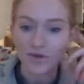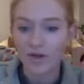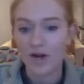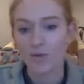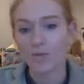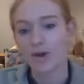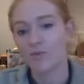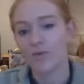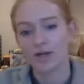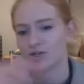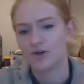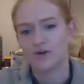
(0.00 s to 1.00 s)
know,
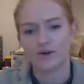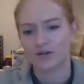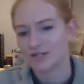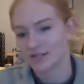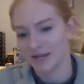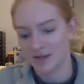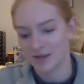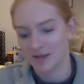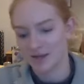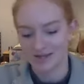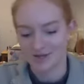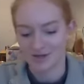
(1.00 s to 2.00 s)
which neurons to keep,
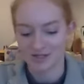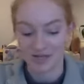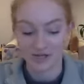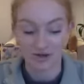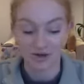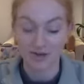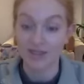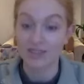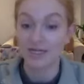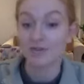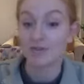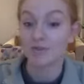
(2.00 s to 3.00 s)
et cetera, And there
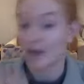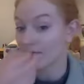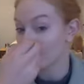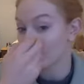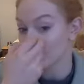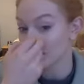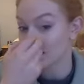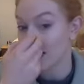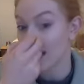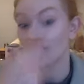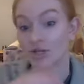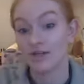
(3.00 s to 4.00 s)
seems to be evidence that
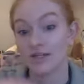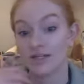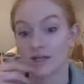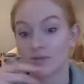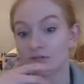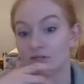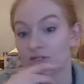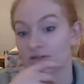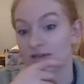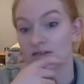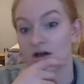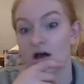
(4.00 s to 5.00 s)
actually these
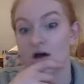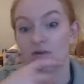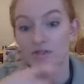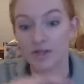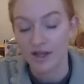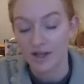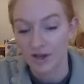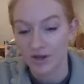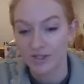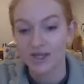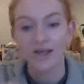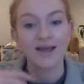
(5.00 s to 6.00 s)
substances, after their
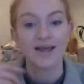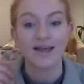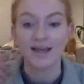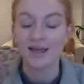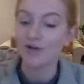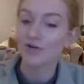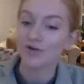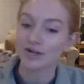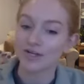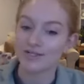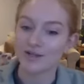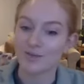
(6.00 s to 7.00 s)
use,
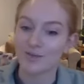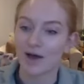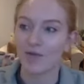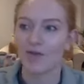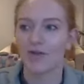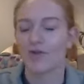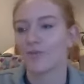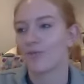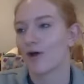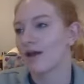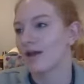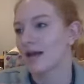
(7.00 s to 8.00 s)
increase the amount that the
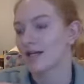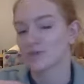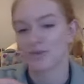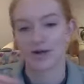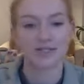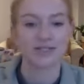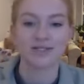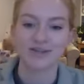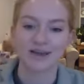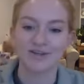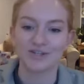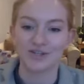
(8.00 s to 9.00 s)
brain expresses
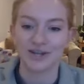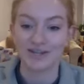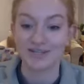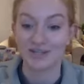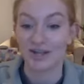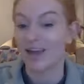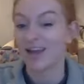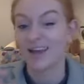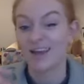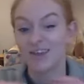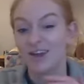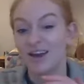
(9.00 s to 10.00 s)
certain genes,
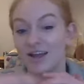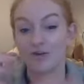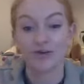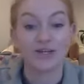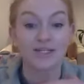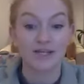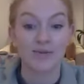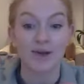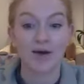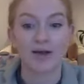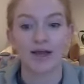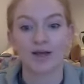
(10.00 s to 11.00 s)
that increase the
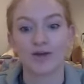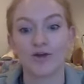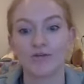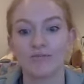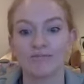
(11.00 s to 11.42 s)
amount it can